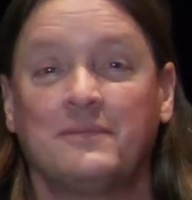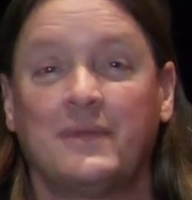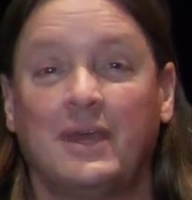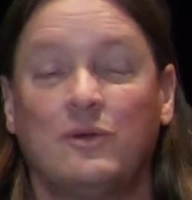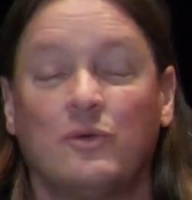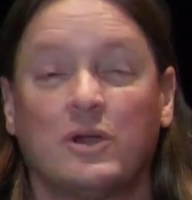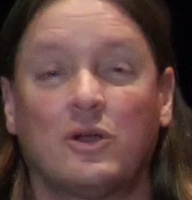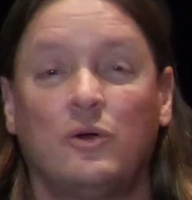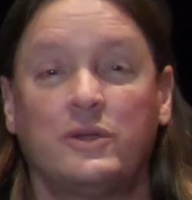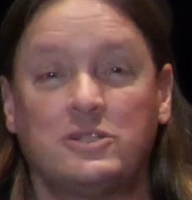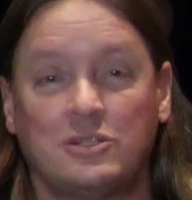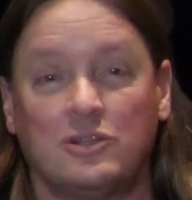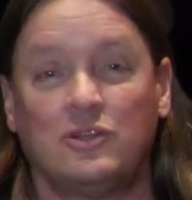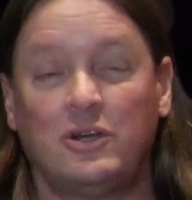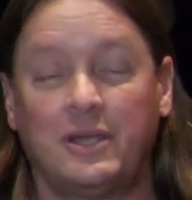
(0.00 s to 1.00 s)
And we're going
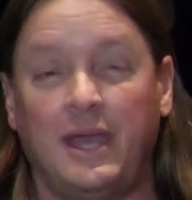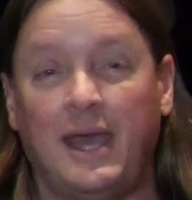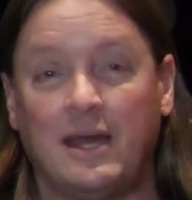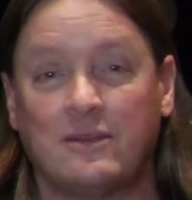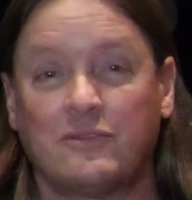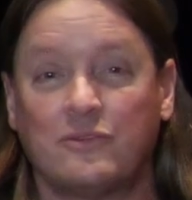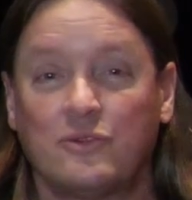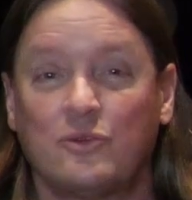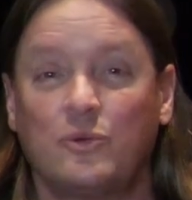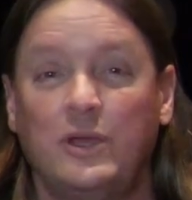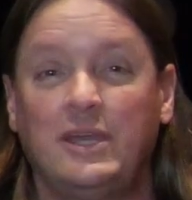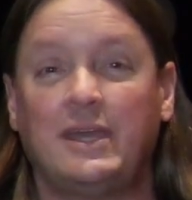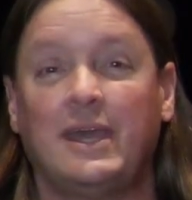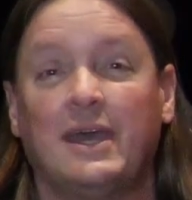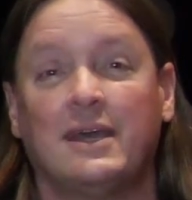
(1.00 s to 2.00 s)
to look at through the
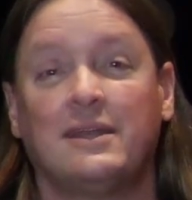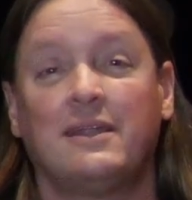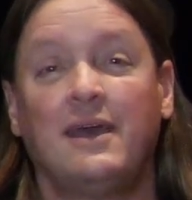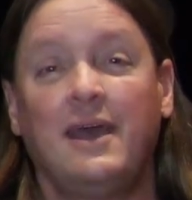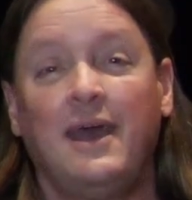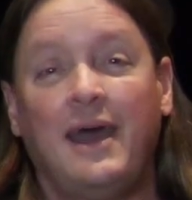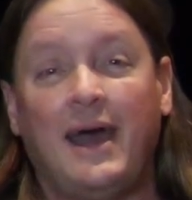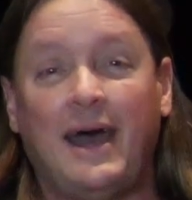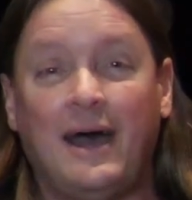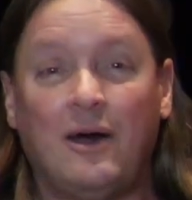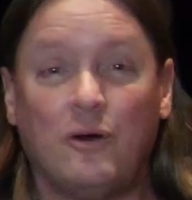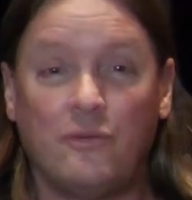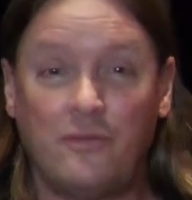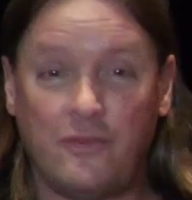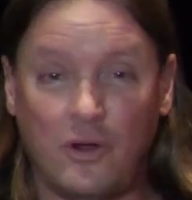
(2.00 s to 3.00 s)
weekend
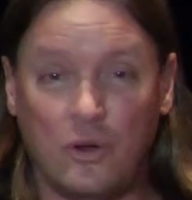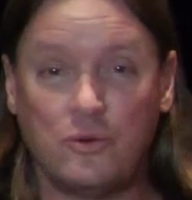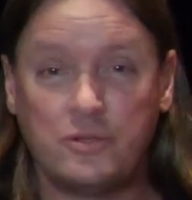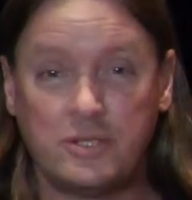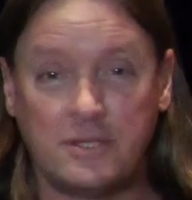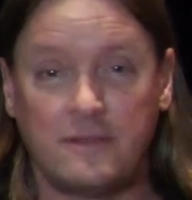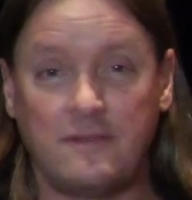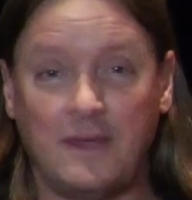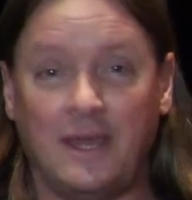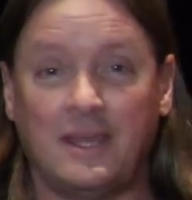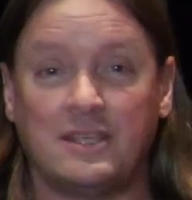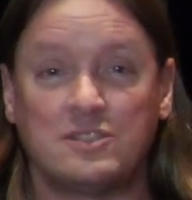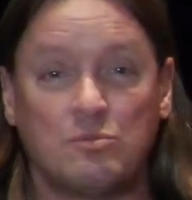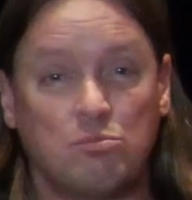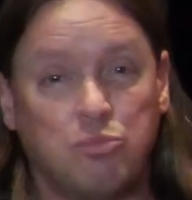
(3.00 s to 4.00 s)
how those
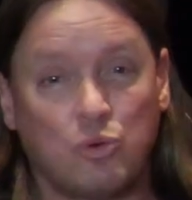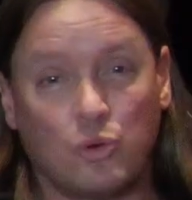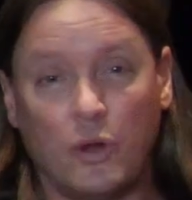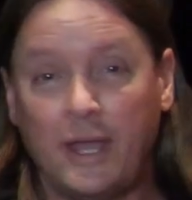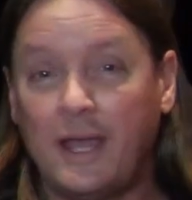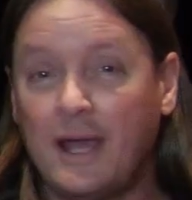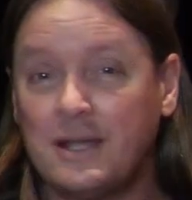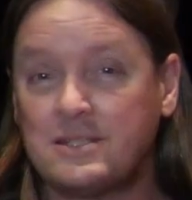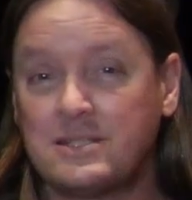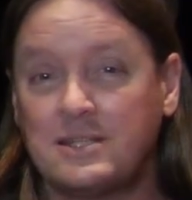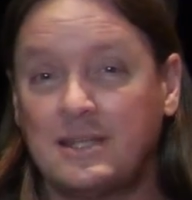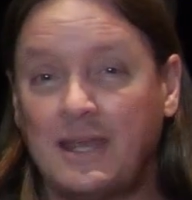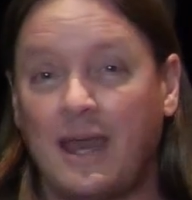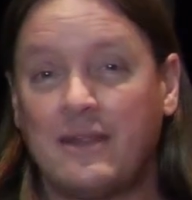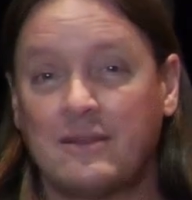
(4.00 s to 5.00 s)
things bring us
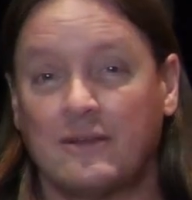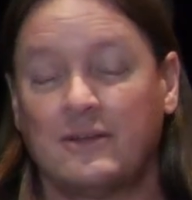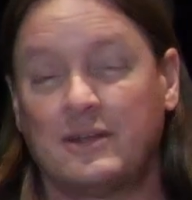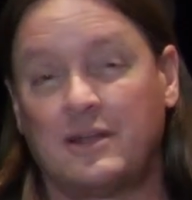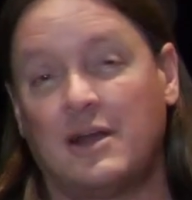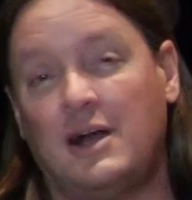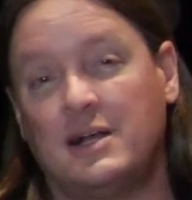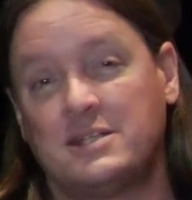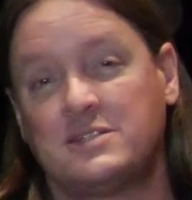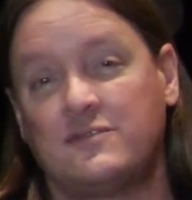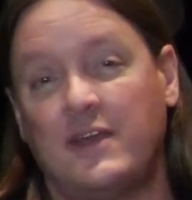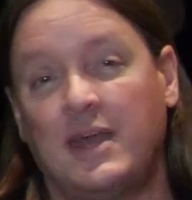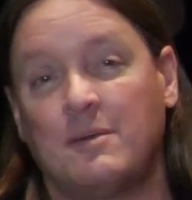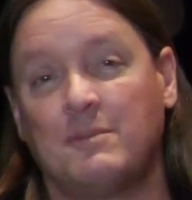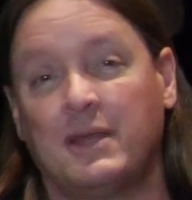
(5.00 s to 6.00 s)
together in God's
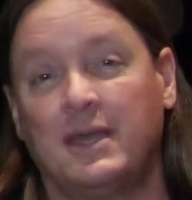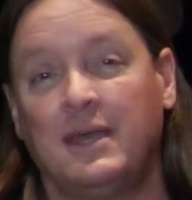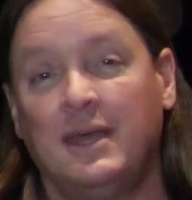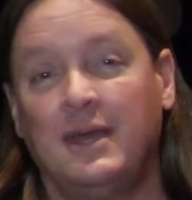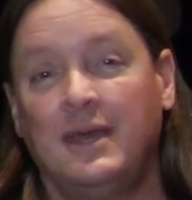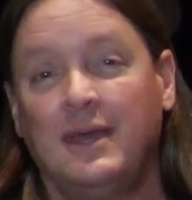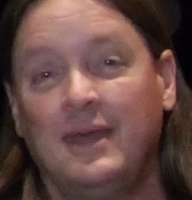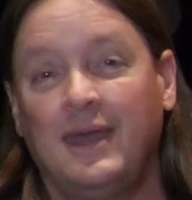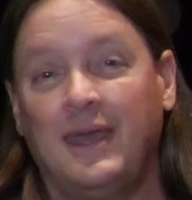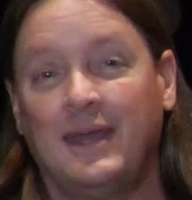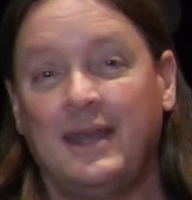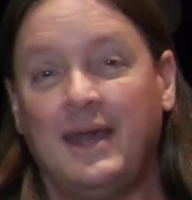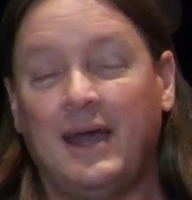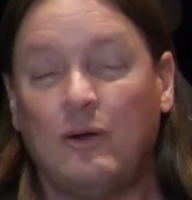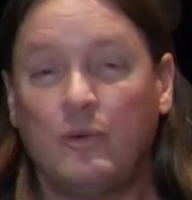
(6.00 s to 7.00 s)
family
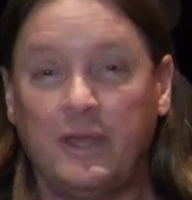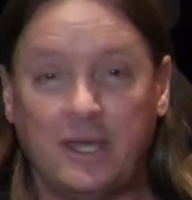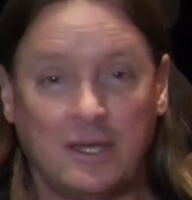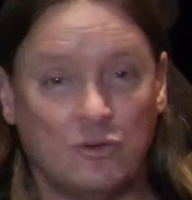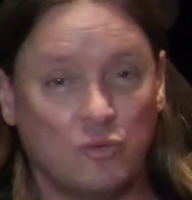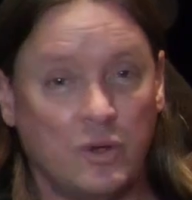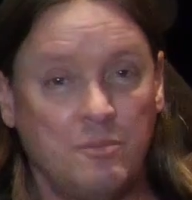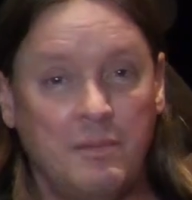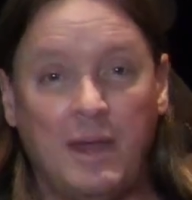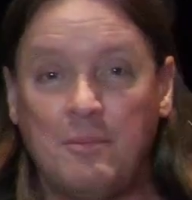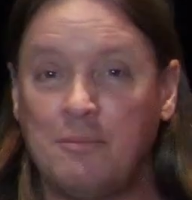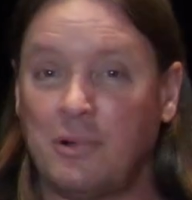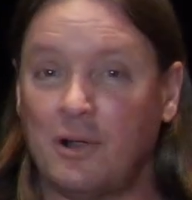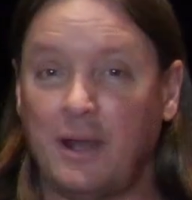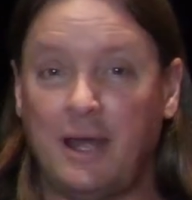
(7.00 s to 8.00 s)
and how we can
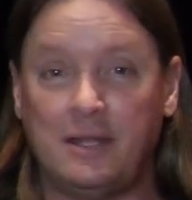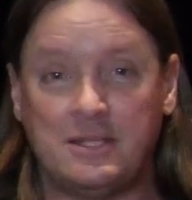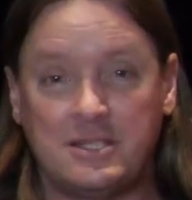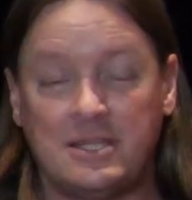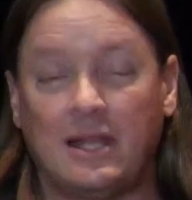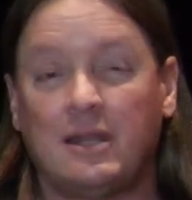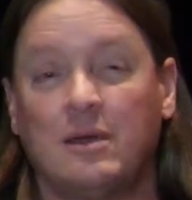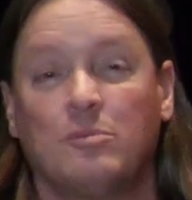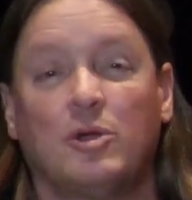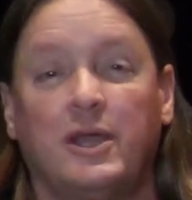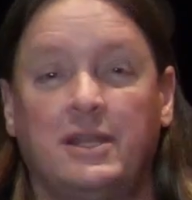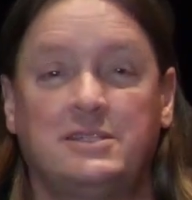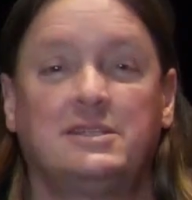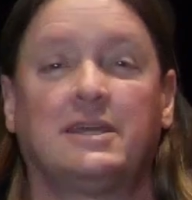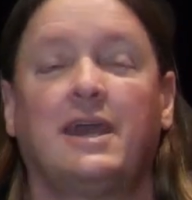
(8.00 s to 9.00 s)
remember and
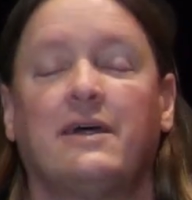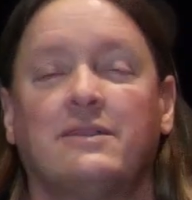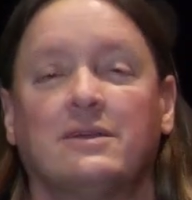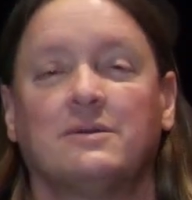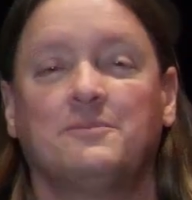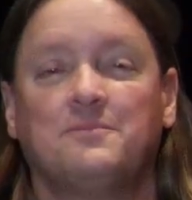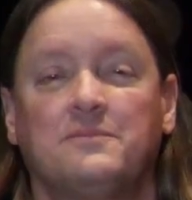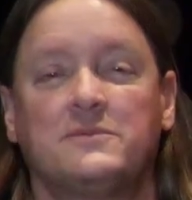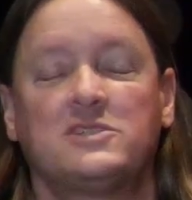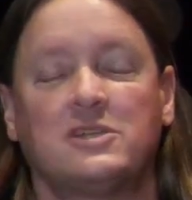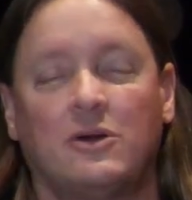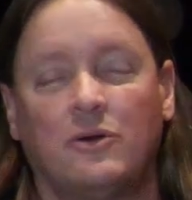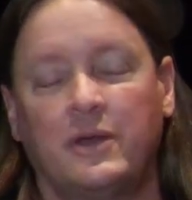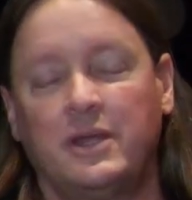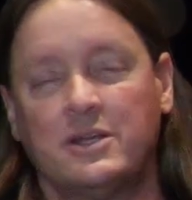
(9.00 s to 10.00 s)
celebrate together.
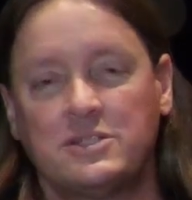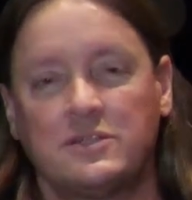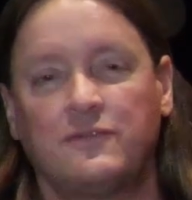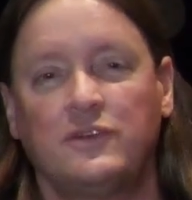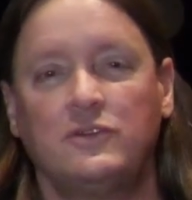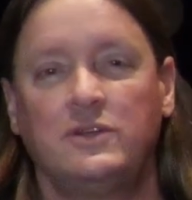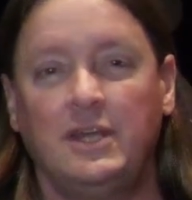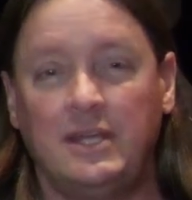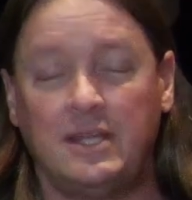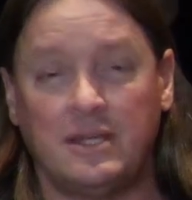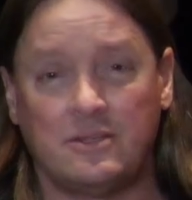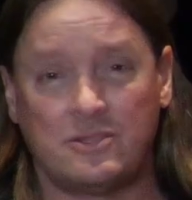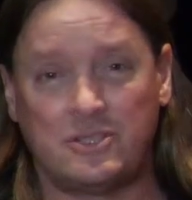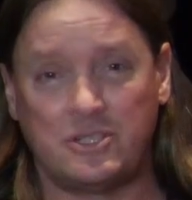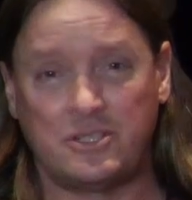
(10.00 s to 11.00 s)
So here's a few
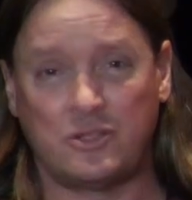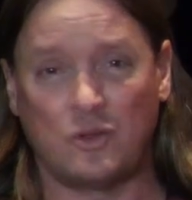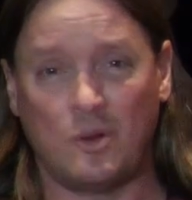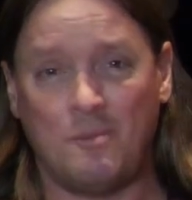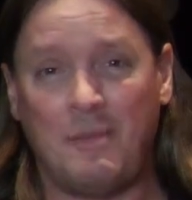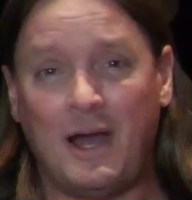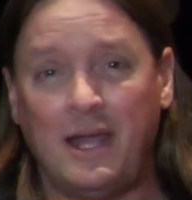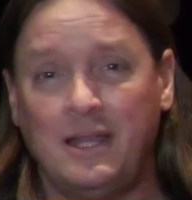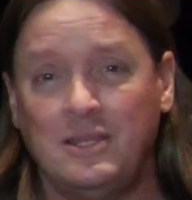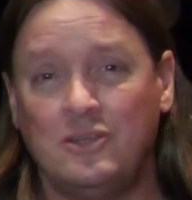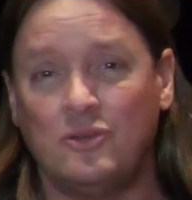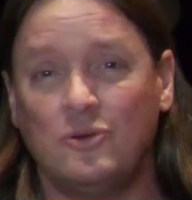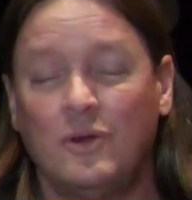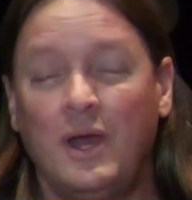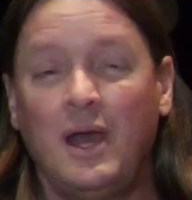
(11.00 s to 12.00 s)
details just to remind
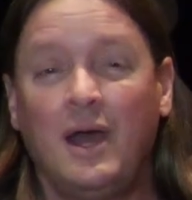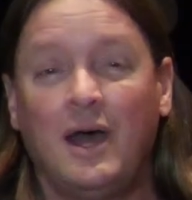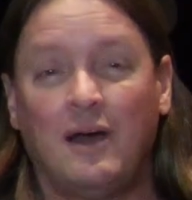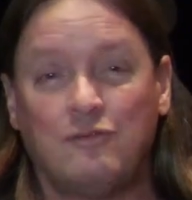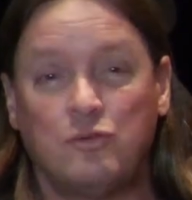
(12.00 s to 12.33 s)
you of